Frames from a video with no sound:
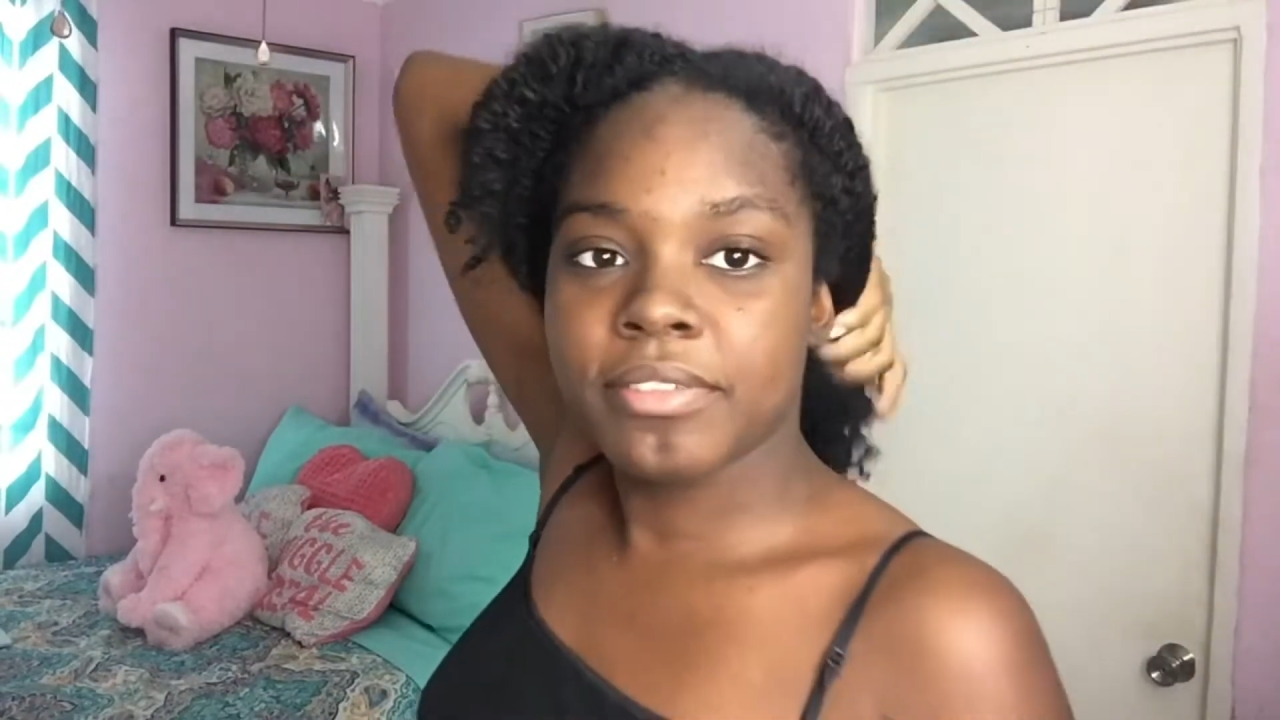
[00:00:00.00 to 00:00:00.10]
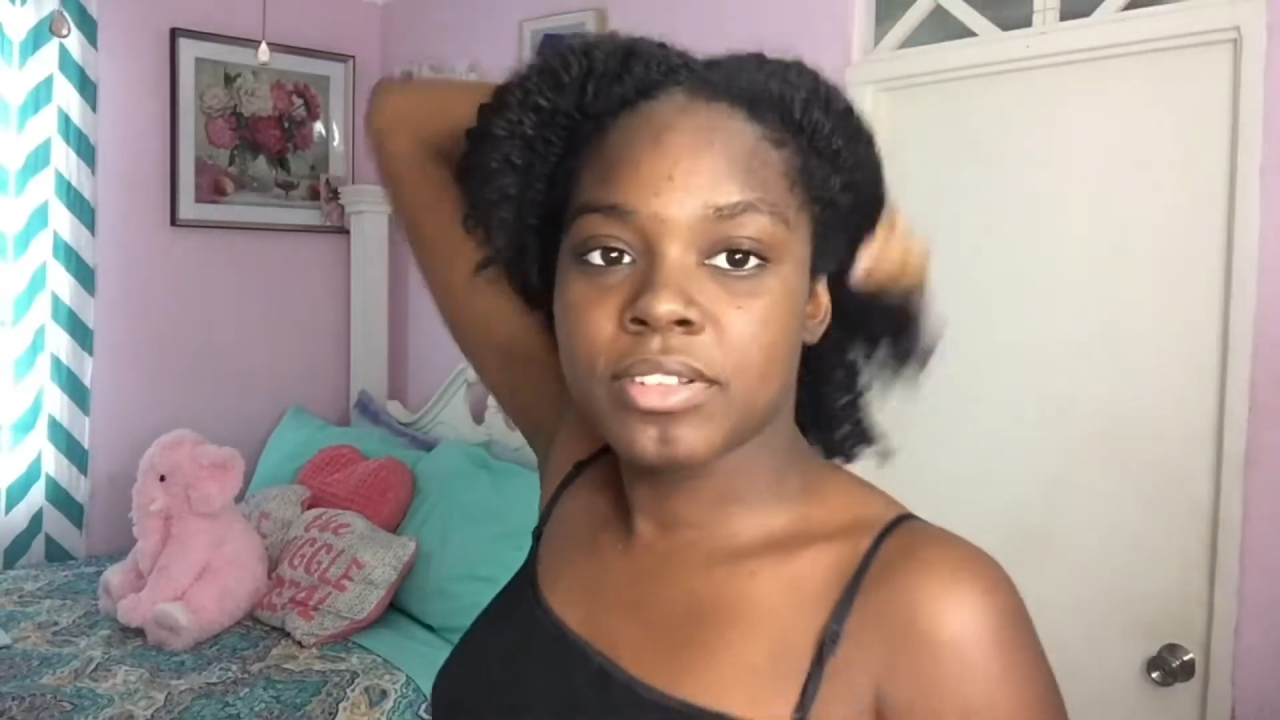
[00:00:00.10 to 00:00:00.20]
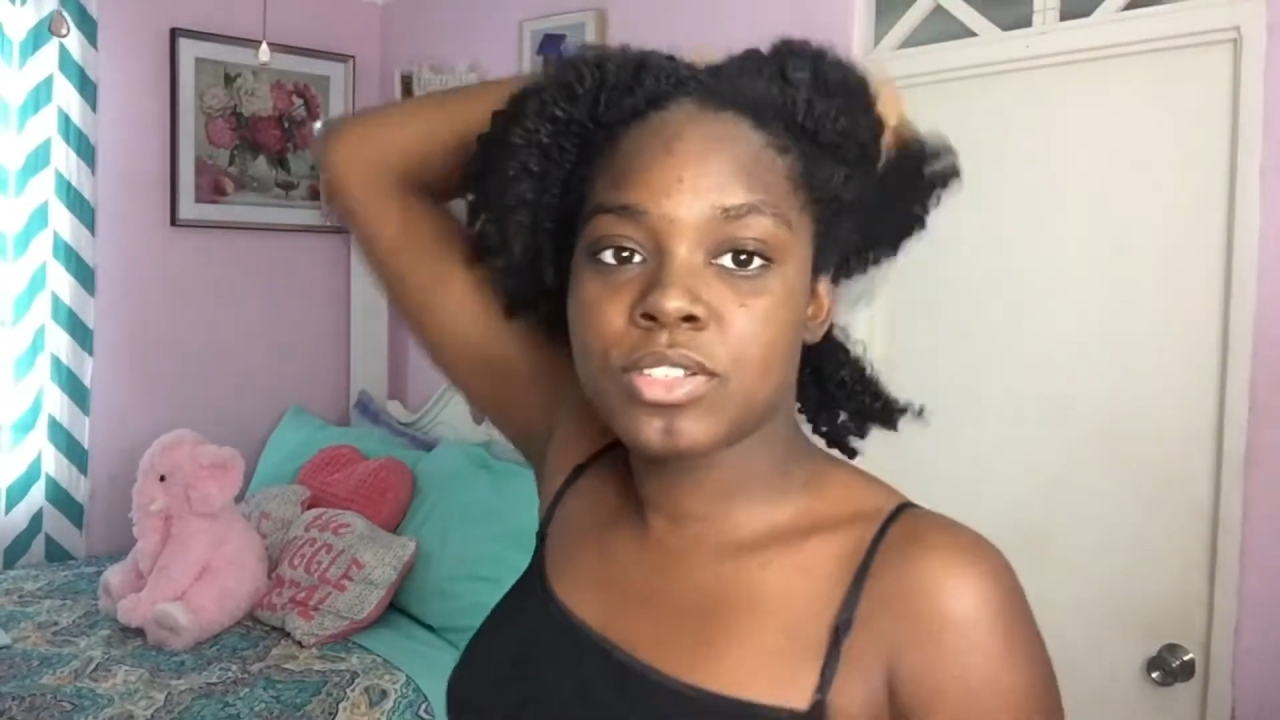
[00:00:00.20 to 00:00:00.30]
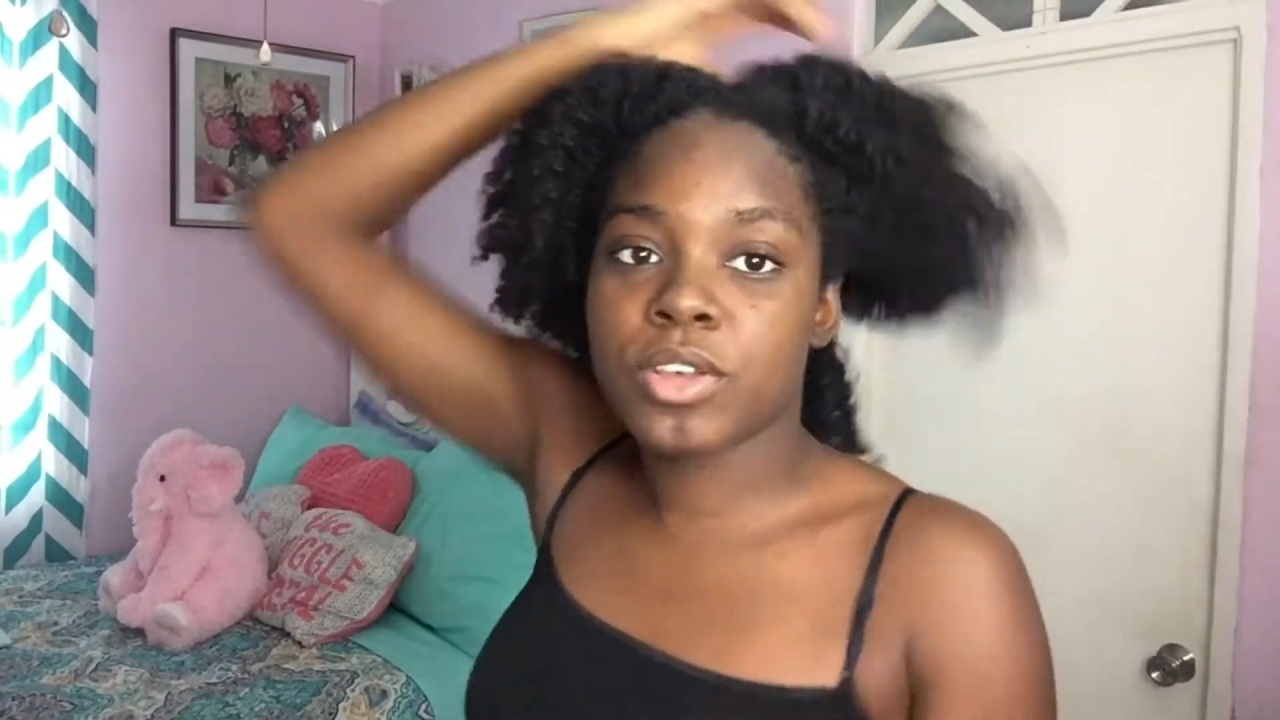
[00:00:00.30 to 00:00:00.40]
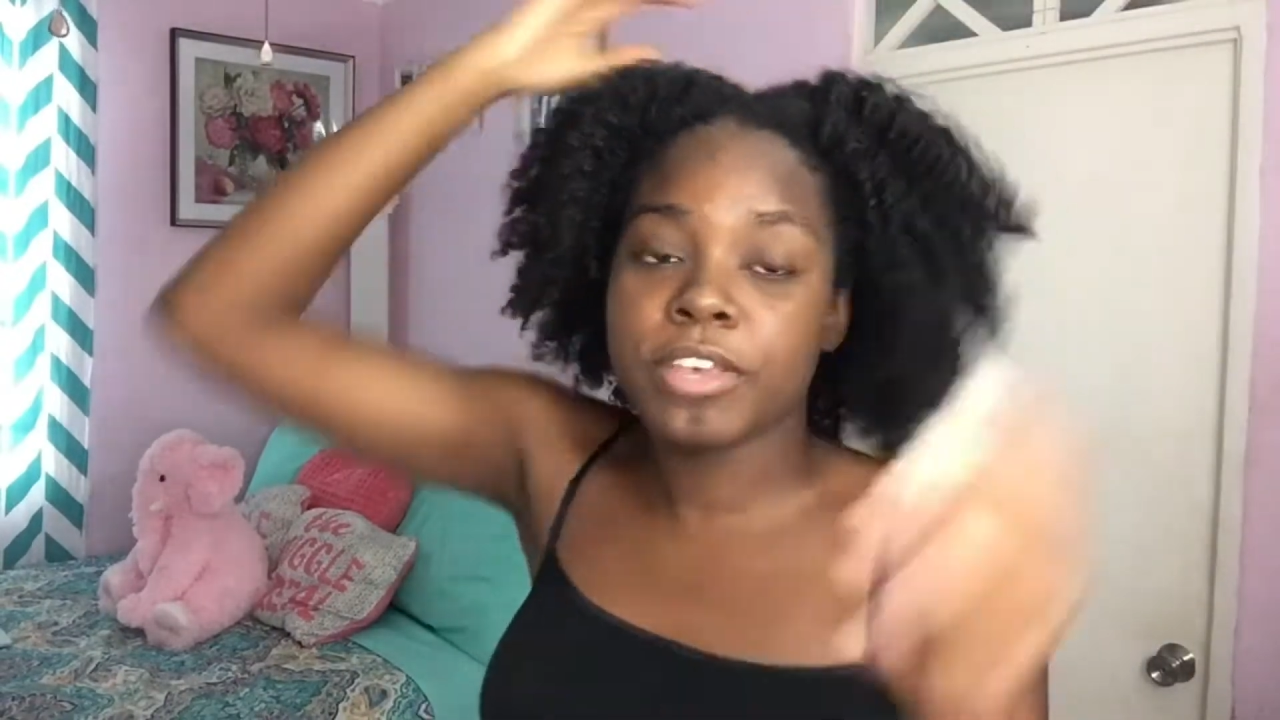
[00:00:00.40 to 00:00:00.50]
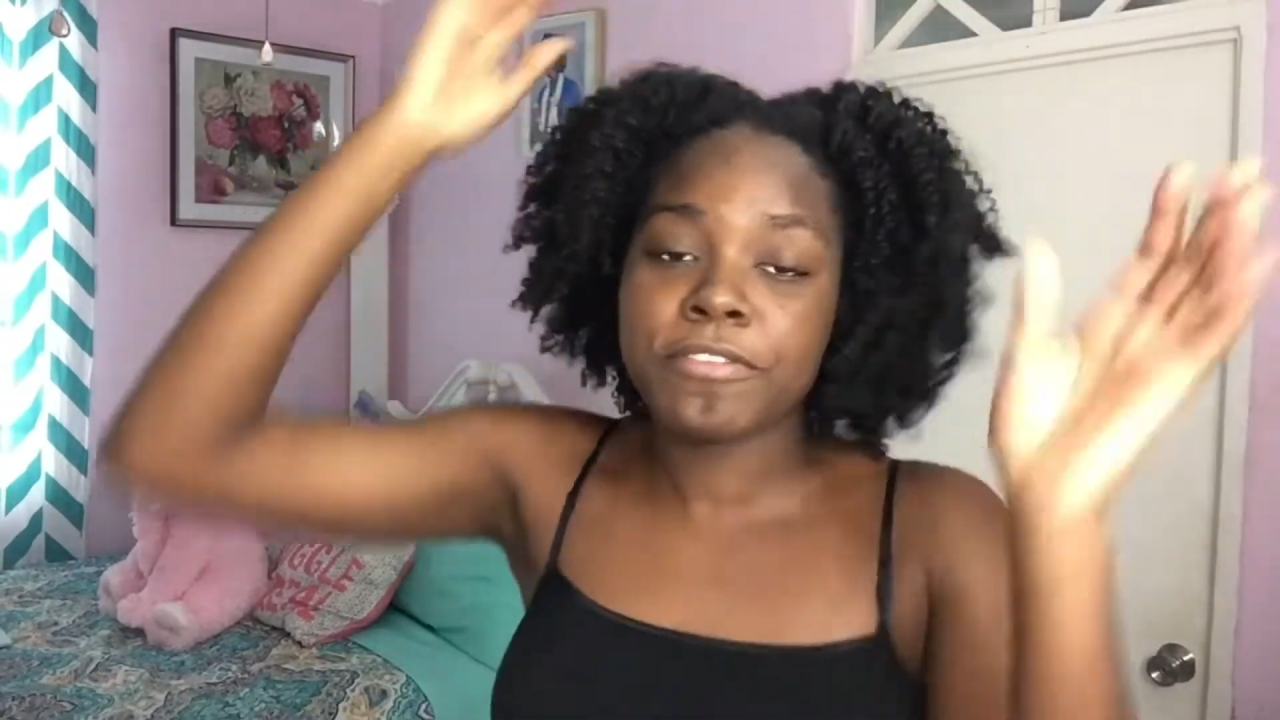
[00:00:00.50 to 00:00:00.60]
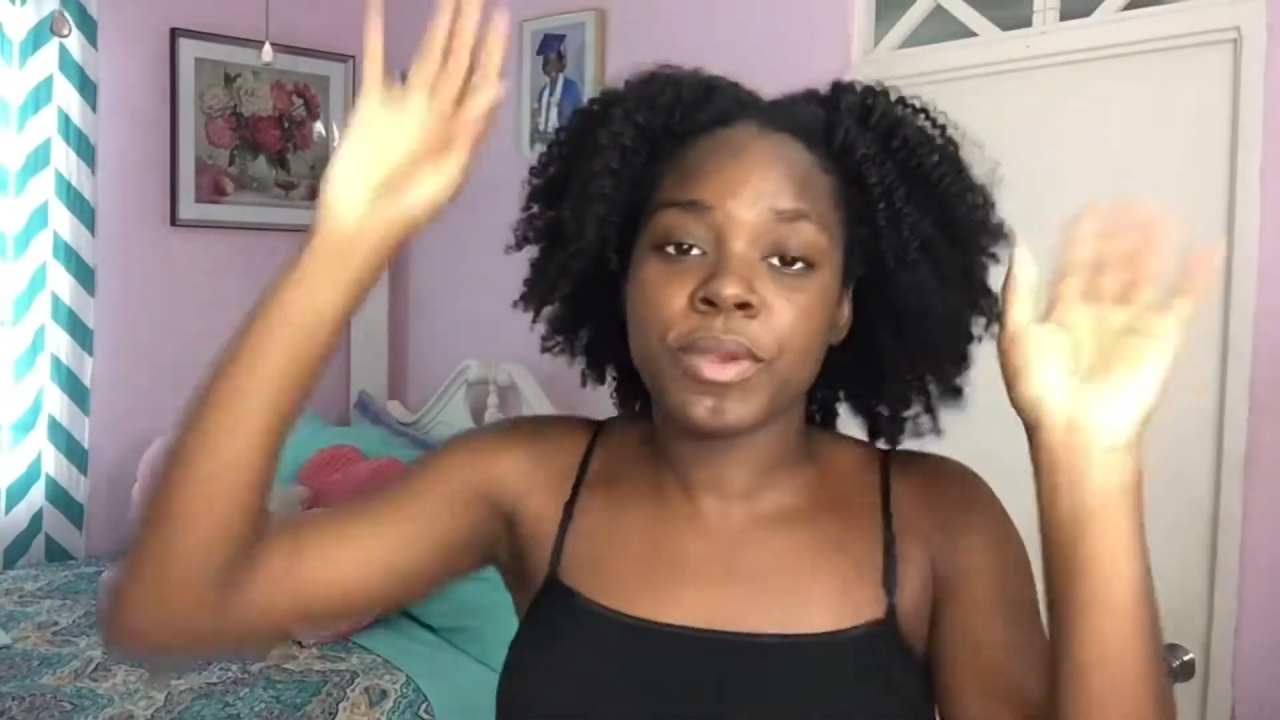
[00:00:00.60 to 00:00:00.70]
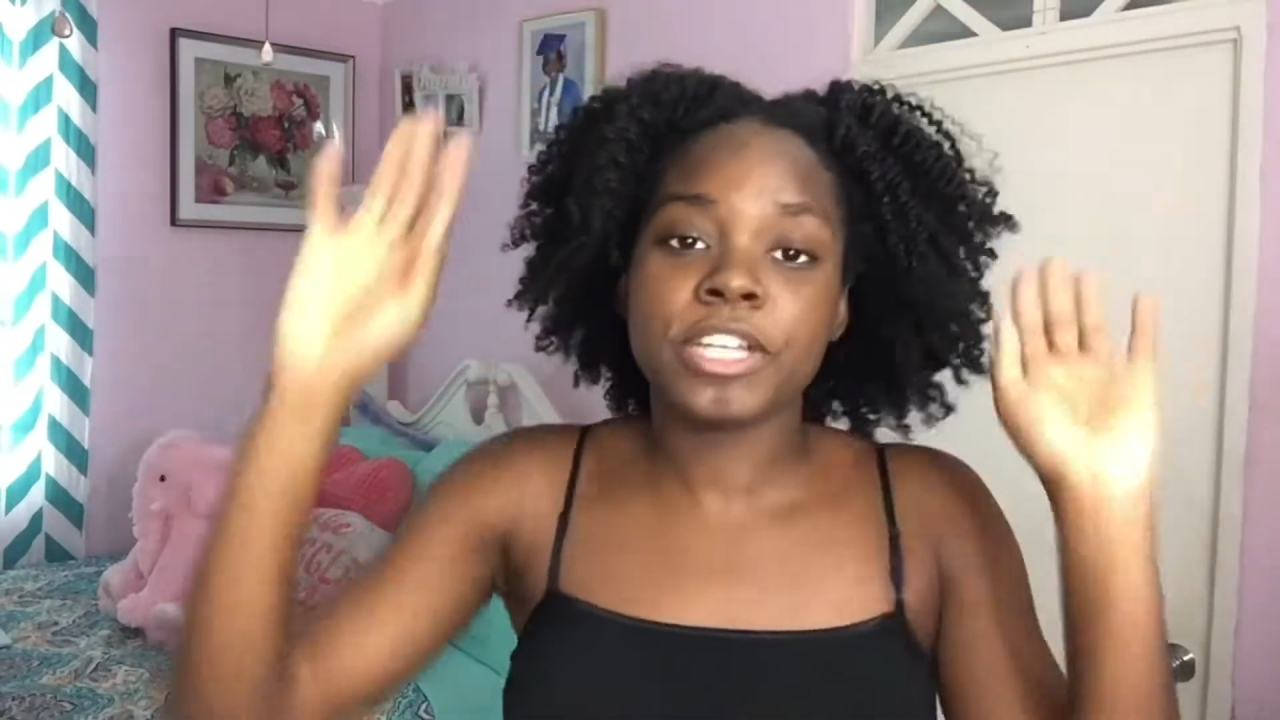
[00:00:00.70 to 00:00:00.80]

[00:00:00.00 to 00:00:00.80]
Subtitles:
So if you're